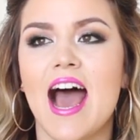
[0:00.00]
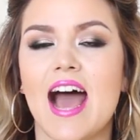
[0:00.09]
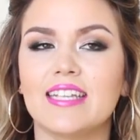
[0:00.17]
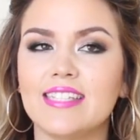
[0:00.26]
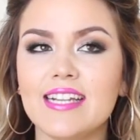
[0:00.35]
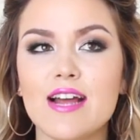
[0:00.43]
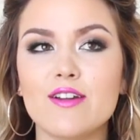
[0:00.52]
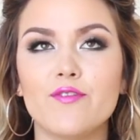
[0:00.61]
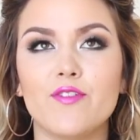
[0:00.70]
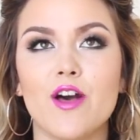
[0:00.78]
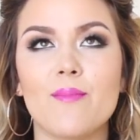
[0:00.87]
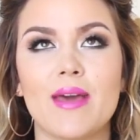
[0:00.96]
I sat down to
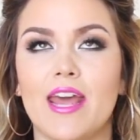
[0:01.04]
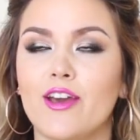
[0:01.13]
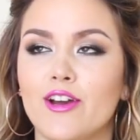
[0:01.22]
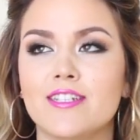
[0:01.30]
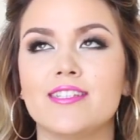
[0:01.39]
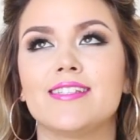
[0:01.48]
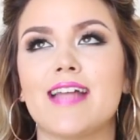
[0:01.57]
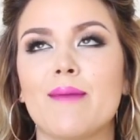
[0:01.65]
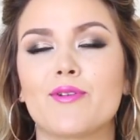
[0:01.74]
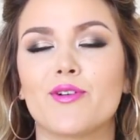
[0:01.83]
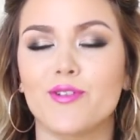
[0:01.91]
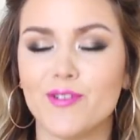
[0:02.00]
film and I couldn't
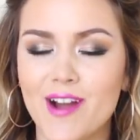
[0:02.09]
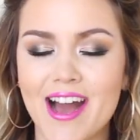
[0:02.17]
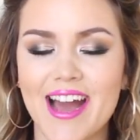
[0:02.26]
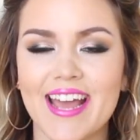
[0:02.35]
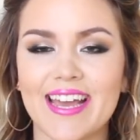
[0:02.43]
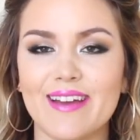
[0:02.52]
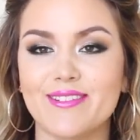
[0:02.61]
stop crying.